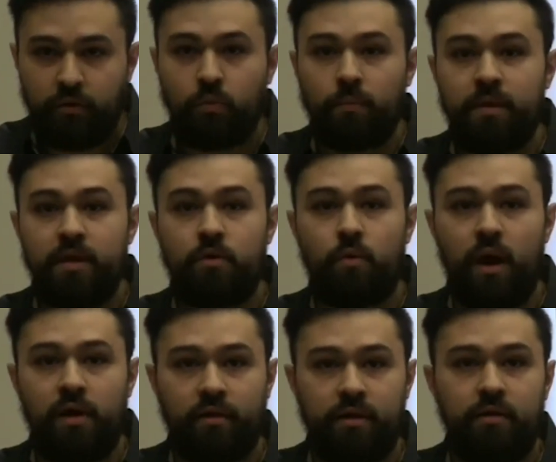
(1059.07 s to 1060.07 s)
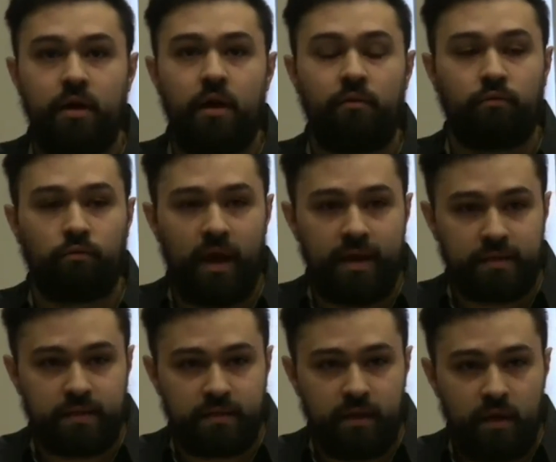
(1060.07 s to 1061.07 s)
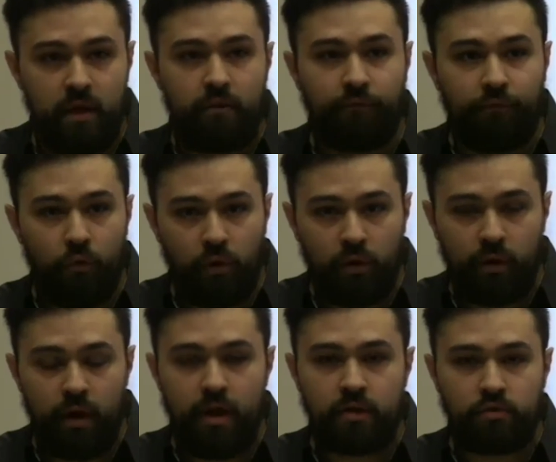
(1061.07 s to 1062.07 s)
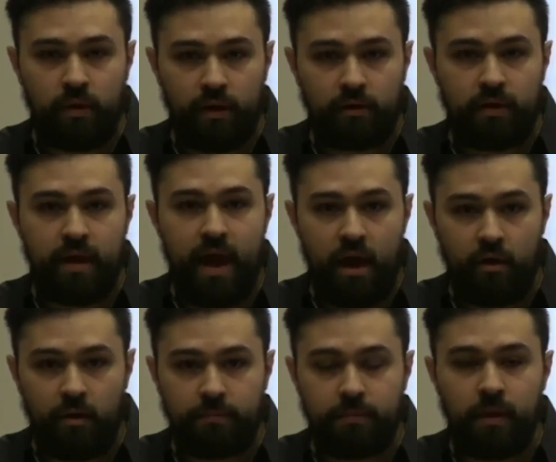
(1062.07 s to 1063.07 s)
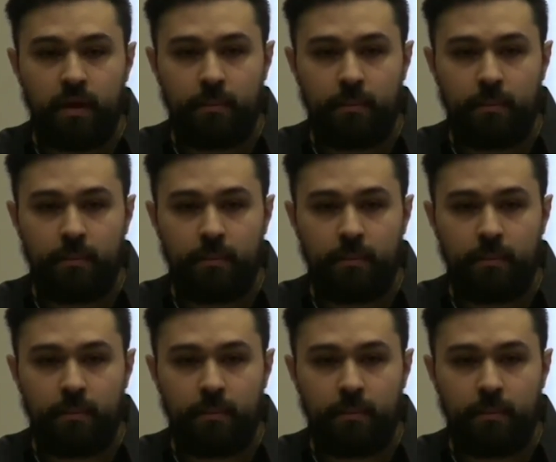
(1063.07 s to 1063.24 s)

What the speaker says: there will be equality of rights for Israeli, Arab,